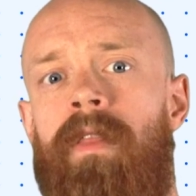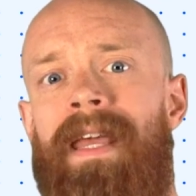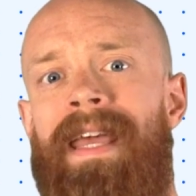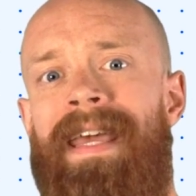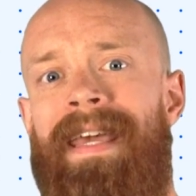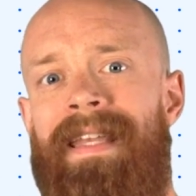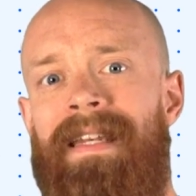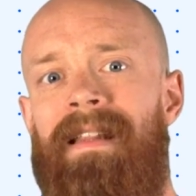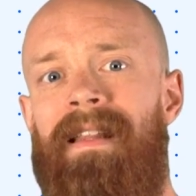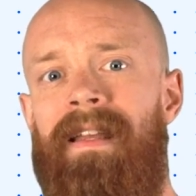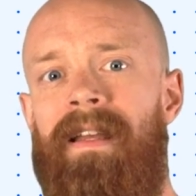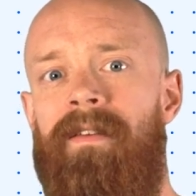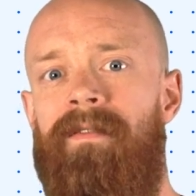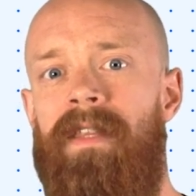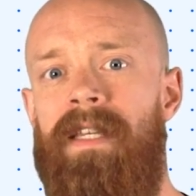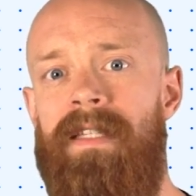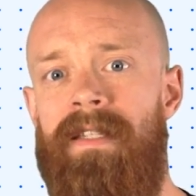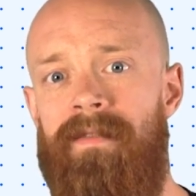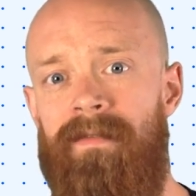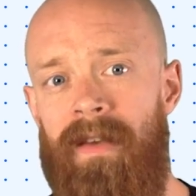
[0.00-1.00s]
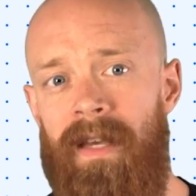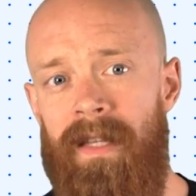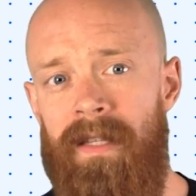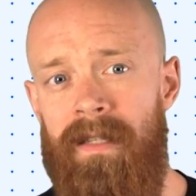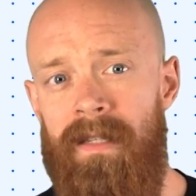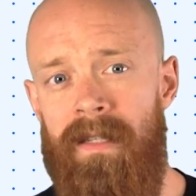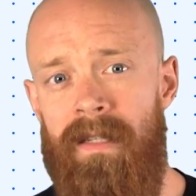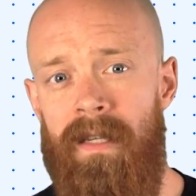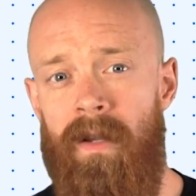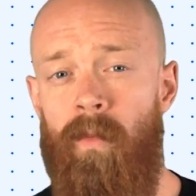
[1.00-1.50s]
the handling of these
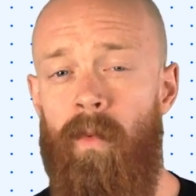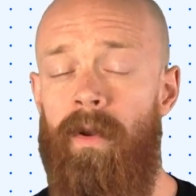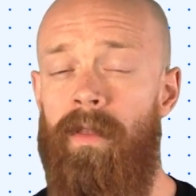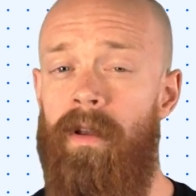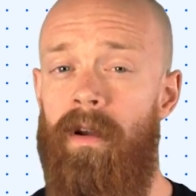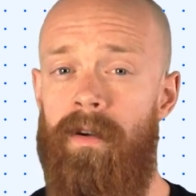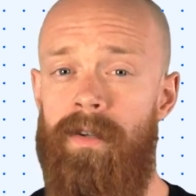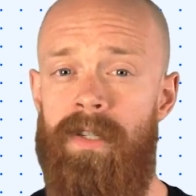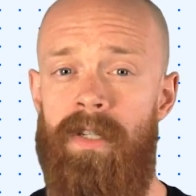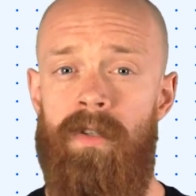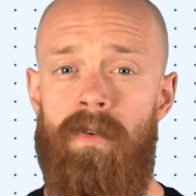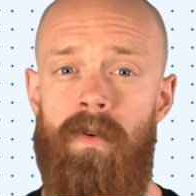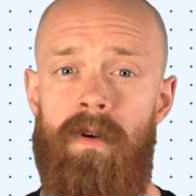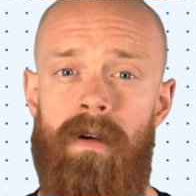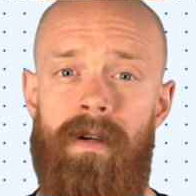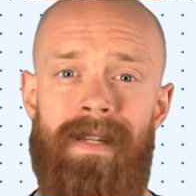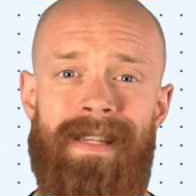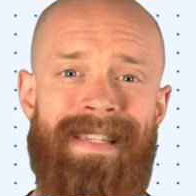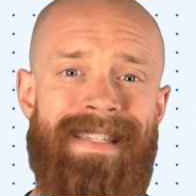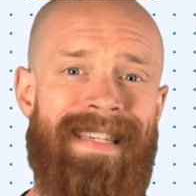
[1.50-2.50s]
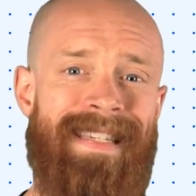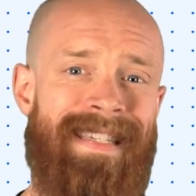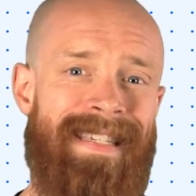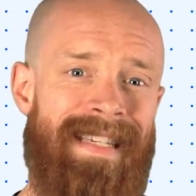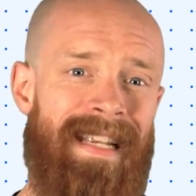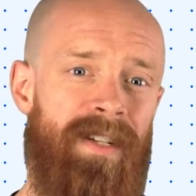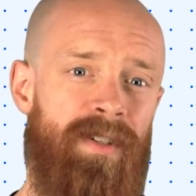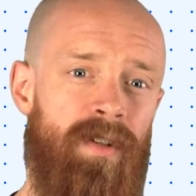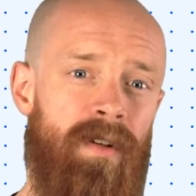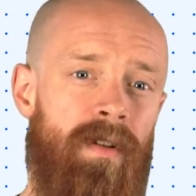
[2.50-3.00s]
events and where they are stored is
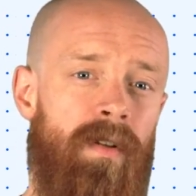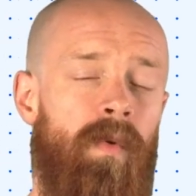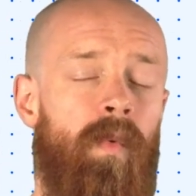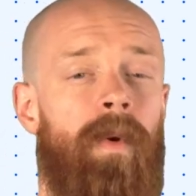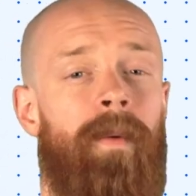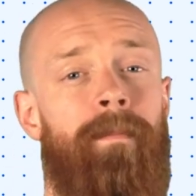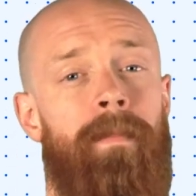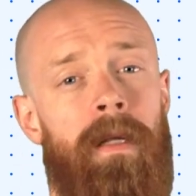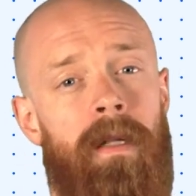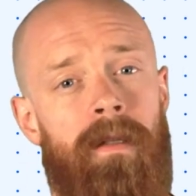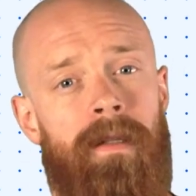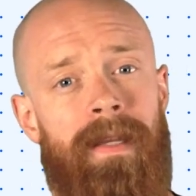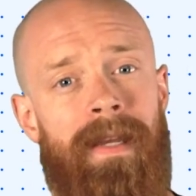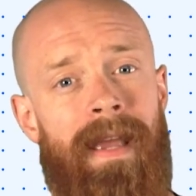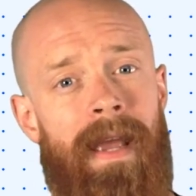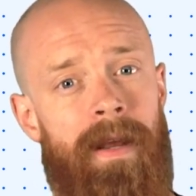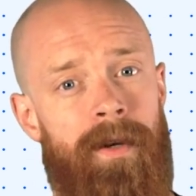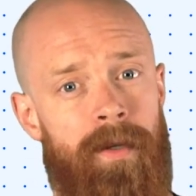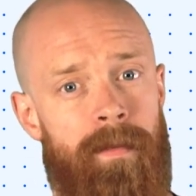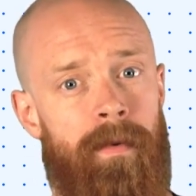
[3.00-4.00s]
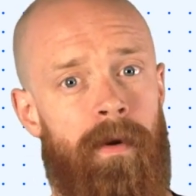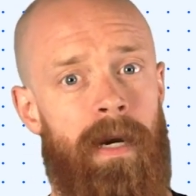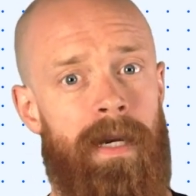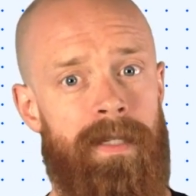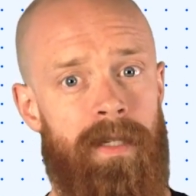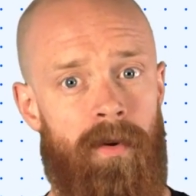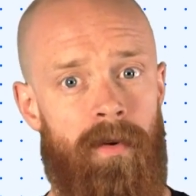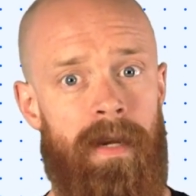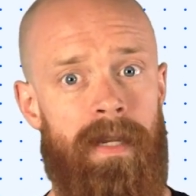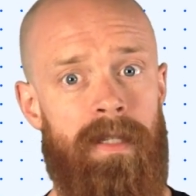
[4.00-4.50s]
essential when building
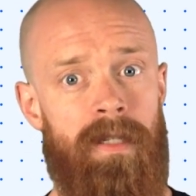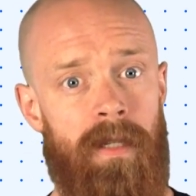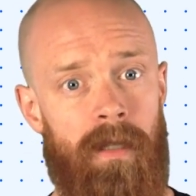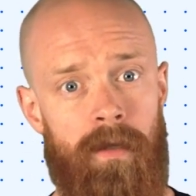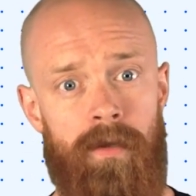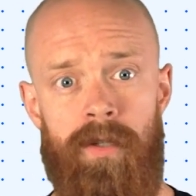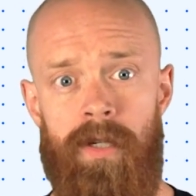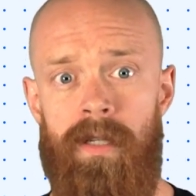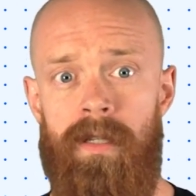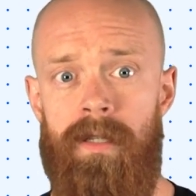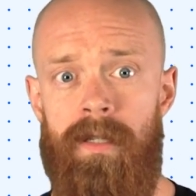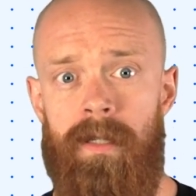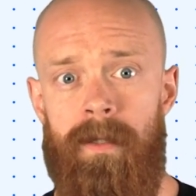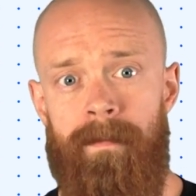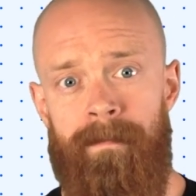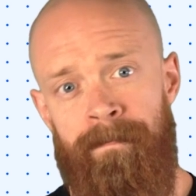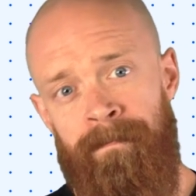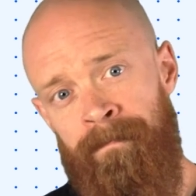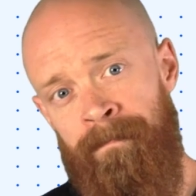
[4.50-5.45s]
enterprise-grade solutions.